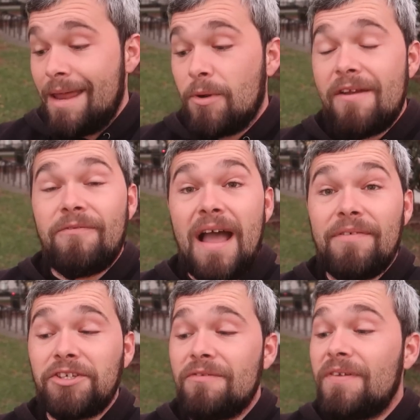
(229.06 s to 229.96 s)
And we're at
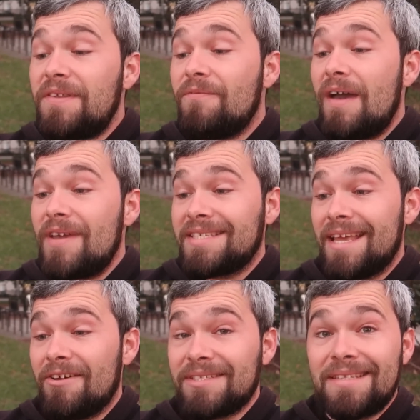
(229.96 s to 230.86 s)
555
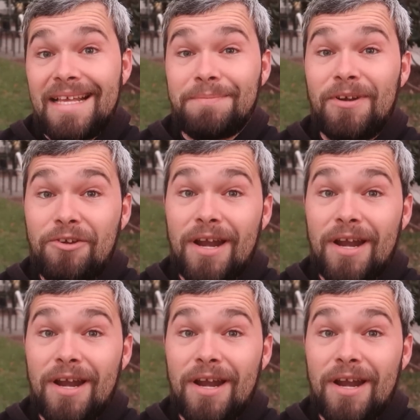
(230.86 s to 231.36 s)
XLs, that's pretty